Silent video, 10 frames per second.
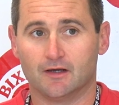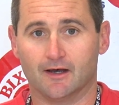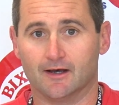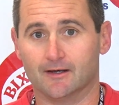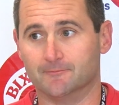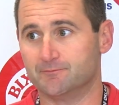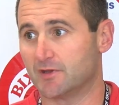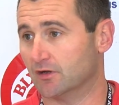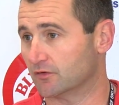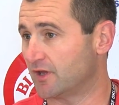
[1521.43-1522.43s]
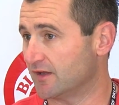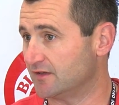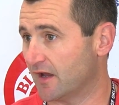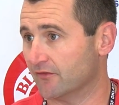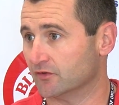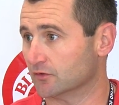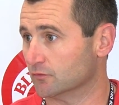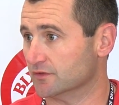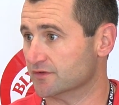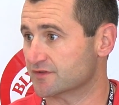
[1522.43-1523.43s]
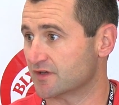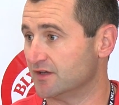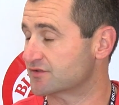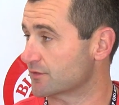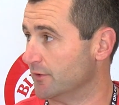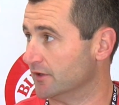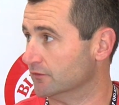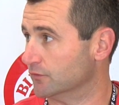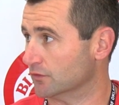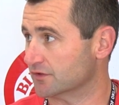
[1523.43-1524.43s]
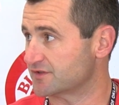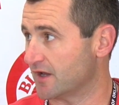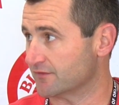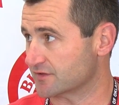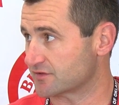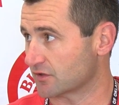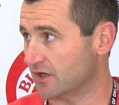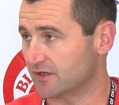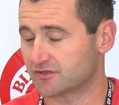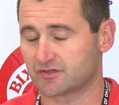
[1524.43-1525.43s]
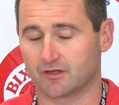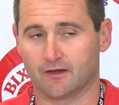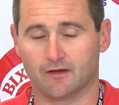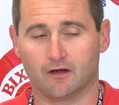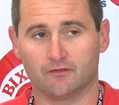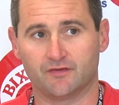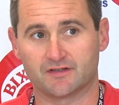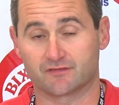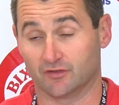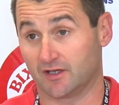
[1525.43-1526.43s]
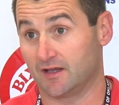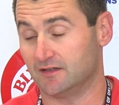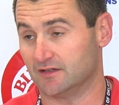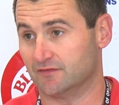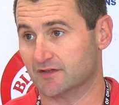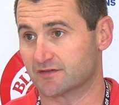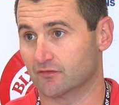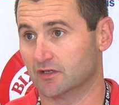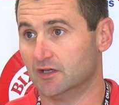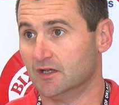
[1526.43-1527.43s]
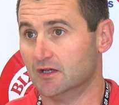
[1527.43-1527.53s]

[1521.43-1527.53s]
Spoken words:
Cade Cavender was instrumental for us down the stretch, offensively and defensively.